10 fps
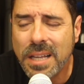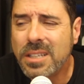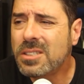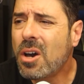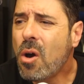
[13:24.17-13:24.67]

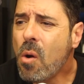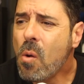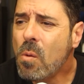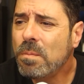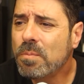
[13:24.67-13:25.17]
There's a
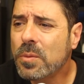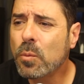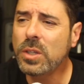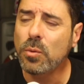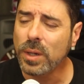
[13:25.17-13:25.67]
whole...
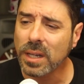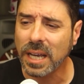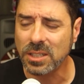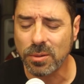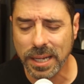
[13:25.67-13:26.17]
When you
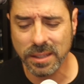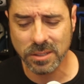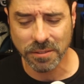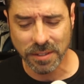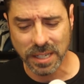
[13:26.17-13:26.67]
realize, right,
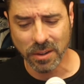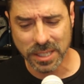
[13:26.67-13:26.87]
there's a video.